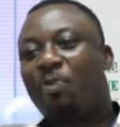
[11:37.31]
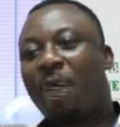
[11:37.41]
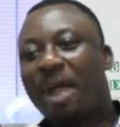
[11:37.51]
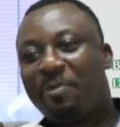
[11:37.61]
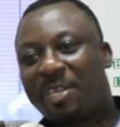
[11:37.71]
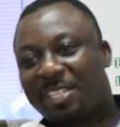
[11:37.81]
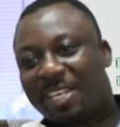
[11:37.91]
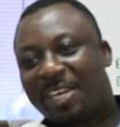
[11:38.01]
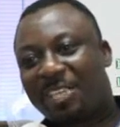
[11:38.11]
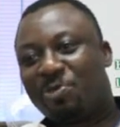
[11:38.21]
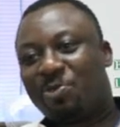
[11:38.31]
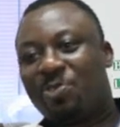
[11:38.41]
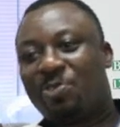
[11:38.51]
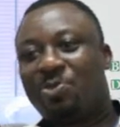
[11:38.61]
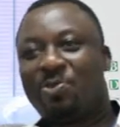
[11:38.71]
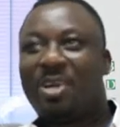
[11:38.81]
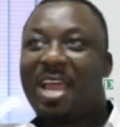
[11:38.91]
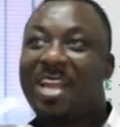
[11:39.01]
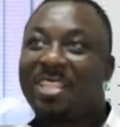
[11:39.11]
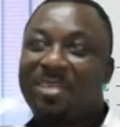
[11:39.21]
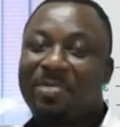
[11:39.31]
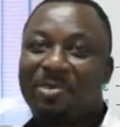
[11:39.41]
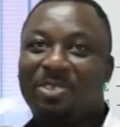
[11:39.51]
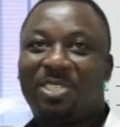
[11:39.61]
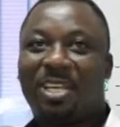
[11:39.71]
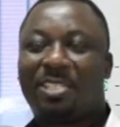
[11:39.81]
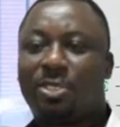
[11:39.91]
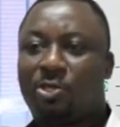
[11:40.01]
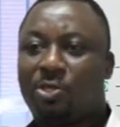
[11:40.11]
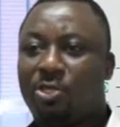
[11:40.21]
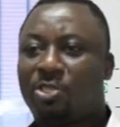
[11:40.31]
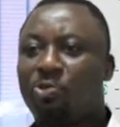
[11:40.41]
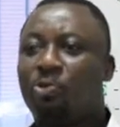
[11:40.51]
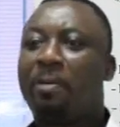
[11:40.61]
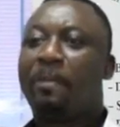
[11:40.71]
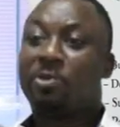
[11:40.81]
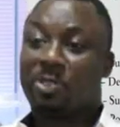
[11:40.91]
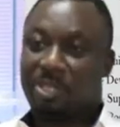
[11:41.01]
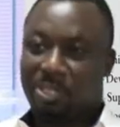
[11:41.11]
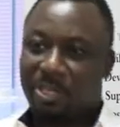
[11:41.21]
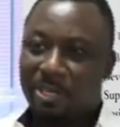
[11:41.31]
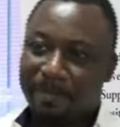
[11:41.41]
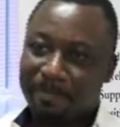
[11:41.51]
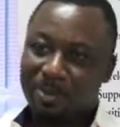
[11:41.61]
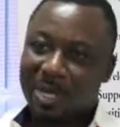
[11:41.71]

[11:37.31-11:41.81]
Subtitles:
Why we decided to do SME Reset is to just reposition